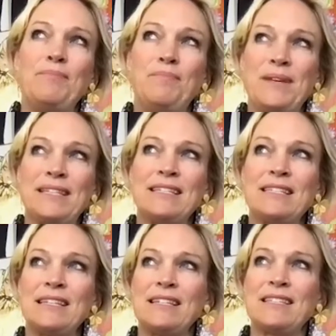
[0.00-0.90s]

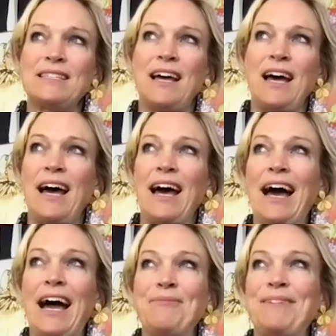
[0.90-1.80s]
businesses,
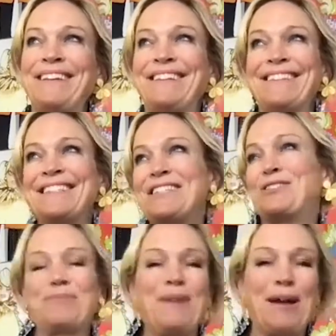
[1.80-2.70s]
I mean, this is
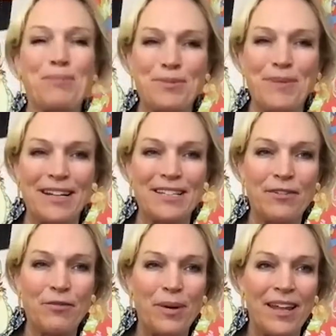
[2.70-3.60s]
just my
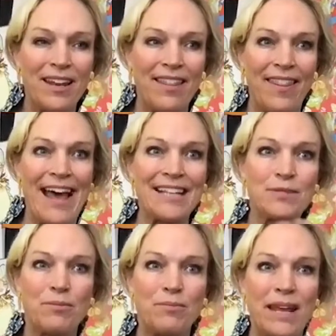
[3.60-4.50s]
perspective, but that's
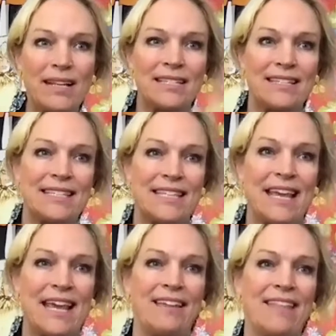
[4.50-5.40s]
what makes it
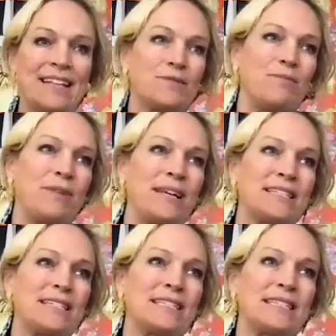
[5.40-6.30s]
sing. That's what makes
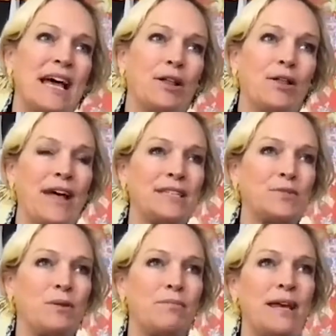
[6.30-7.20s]
it sell. That's
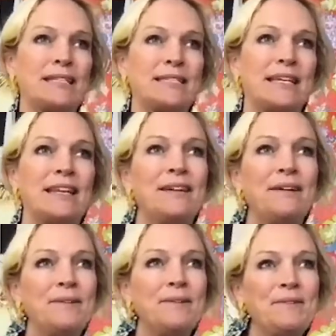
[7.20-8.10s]
what makes it
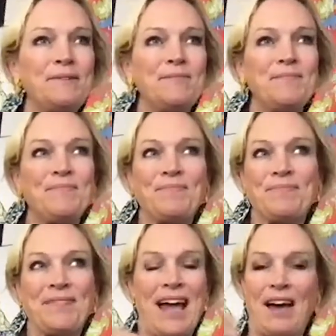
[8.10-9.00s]

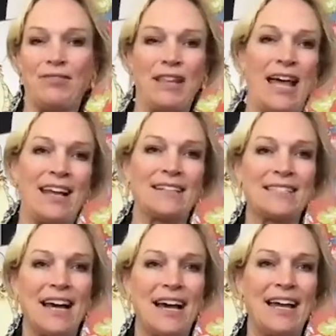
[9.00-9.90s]
have legs.
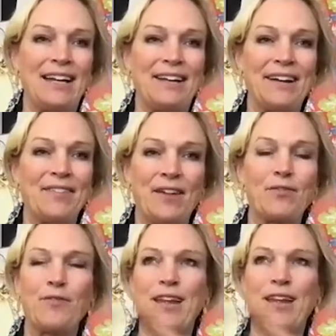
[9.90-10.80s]
I'll never
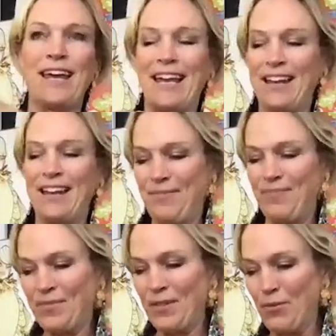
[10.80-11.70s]
forget,
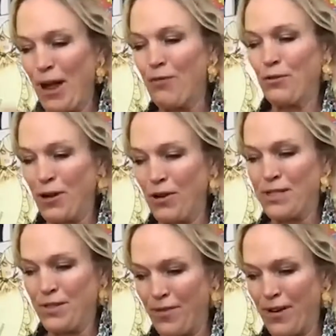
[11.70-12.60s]
Ralph Lauren
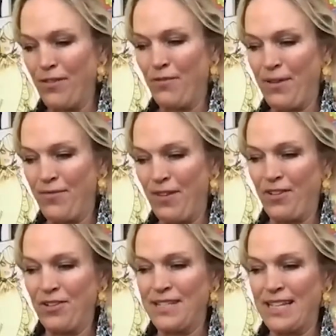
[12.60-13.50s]
was a friend of my
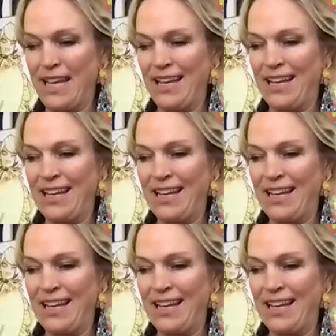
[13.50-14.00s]
father's, and